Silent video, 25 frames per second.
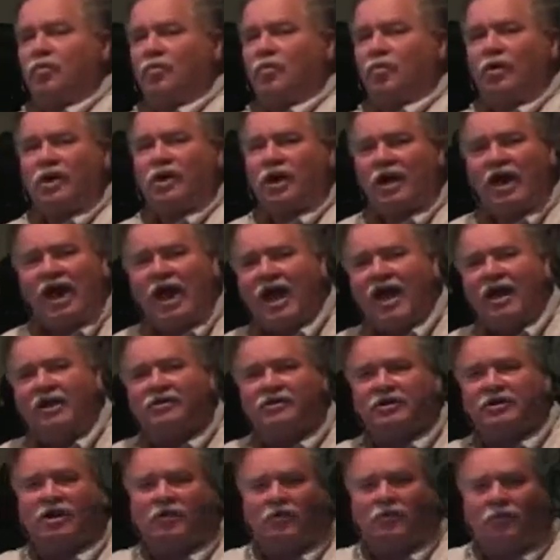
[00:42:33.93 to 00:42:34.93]
what kind of
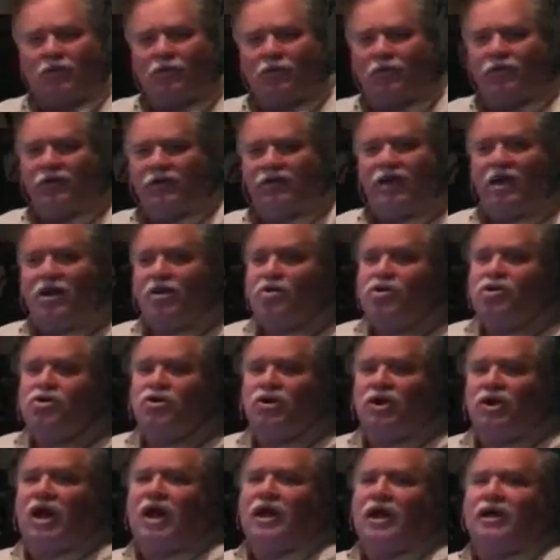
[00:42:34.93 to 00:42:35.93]
hat do they wear? What do they
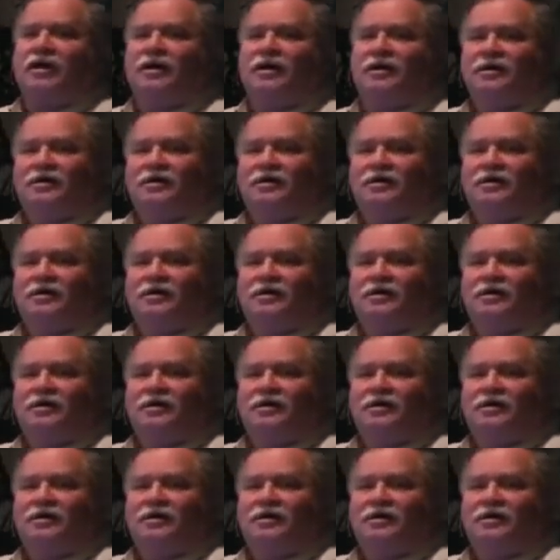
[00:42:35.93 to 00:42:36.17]
look like?